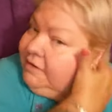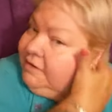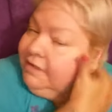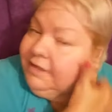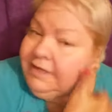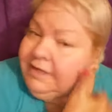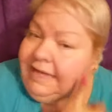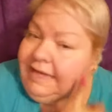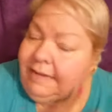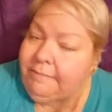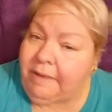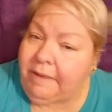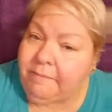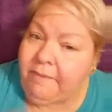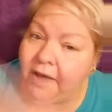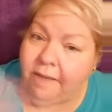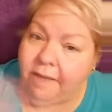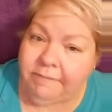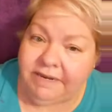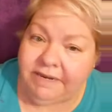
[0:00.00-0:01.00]
like my
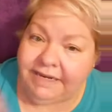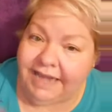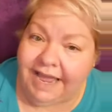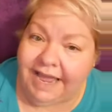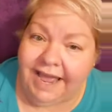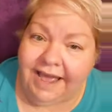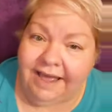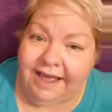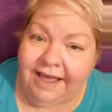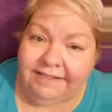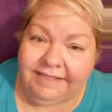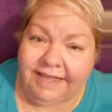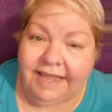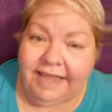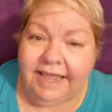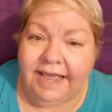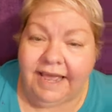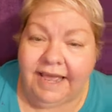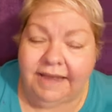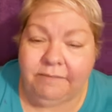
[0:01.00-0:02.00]
mom and dad, they
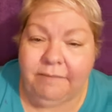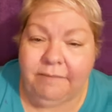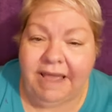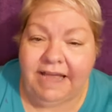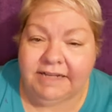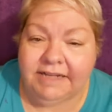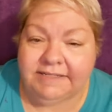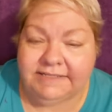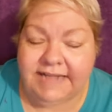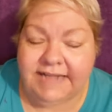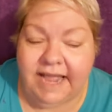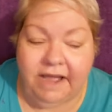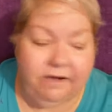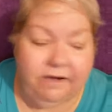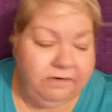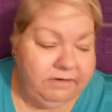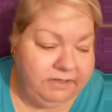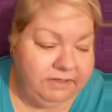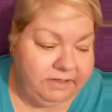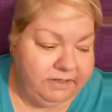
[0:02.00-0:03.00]
had maxed out,